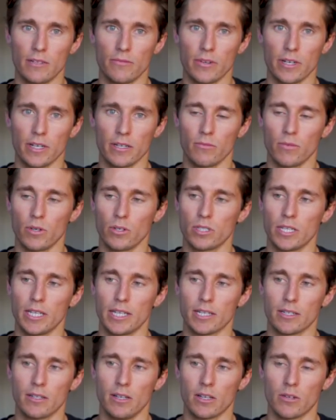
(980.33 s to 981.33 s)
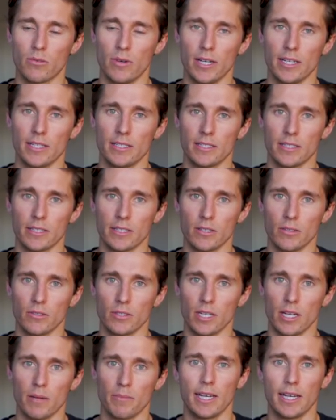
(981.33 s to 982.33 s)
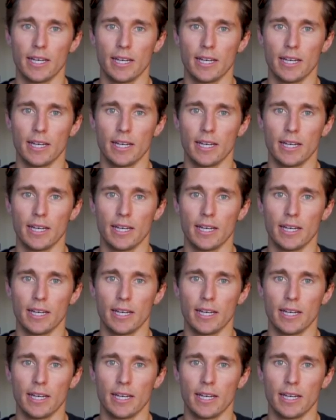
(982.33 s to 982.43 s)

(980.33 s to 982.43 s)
If I rotate clockwise, it goes up.